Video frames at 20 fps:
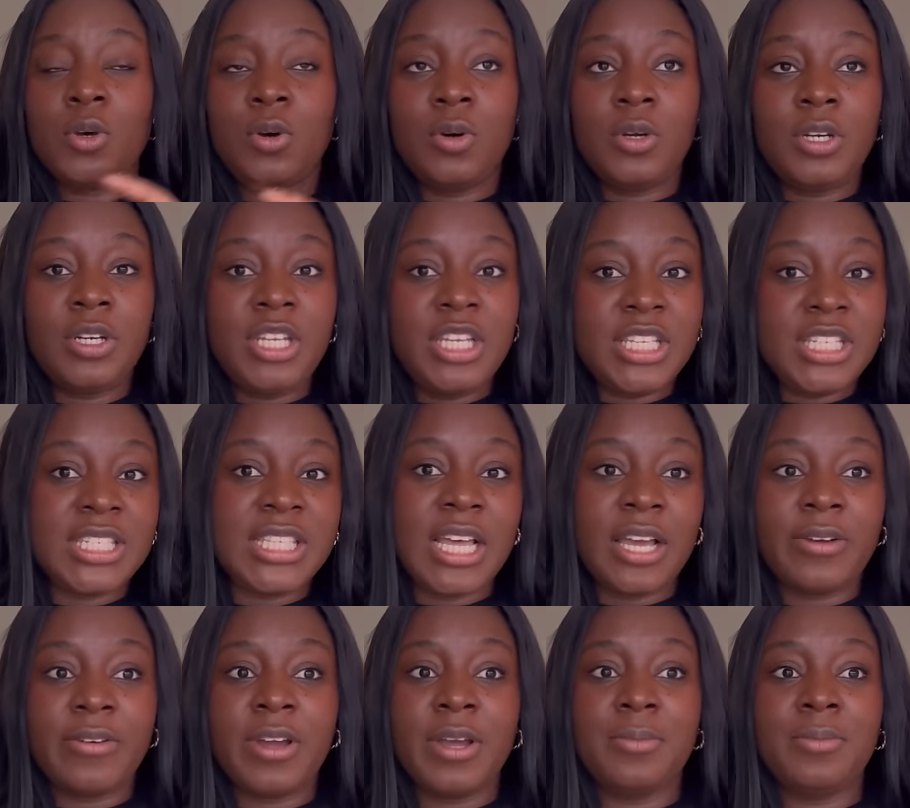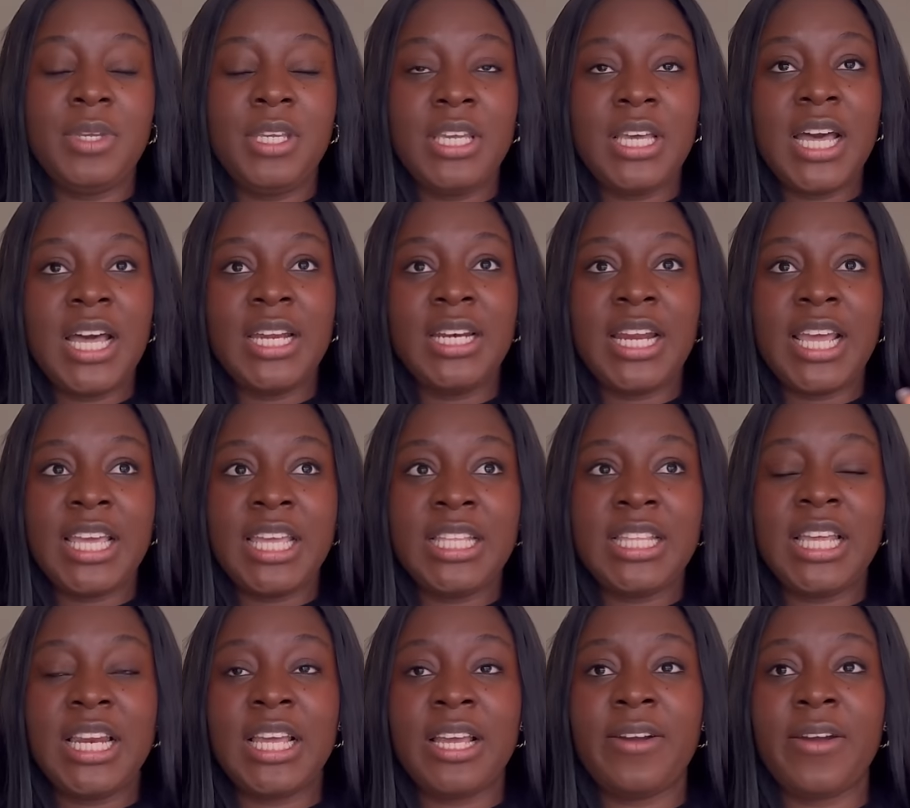on Instagram. He had like a
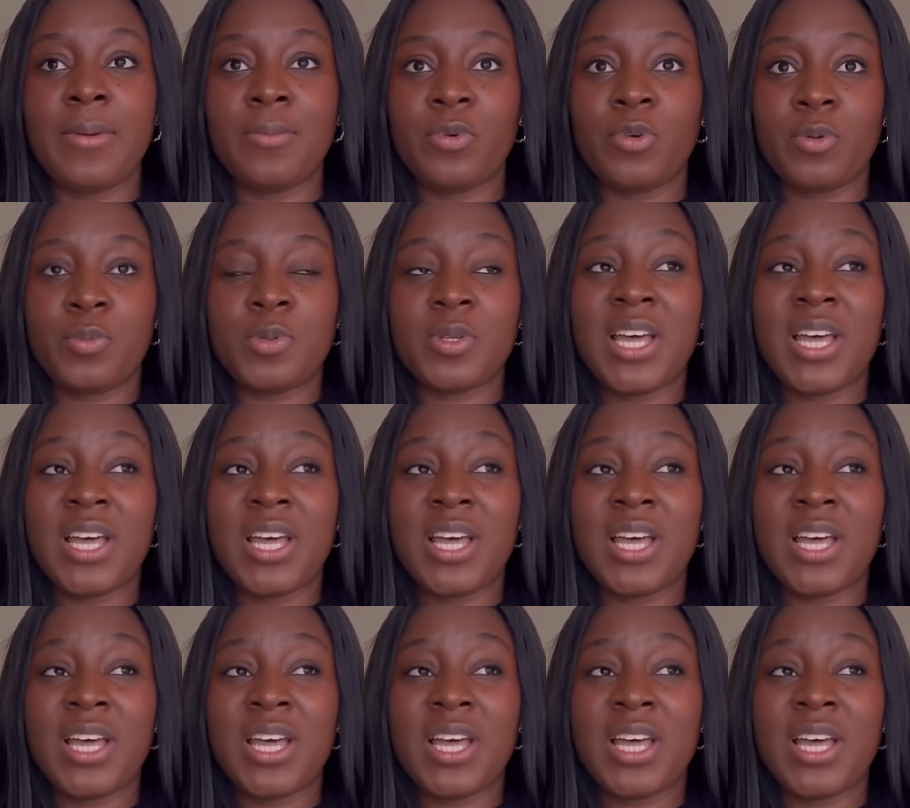telegram group.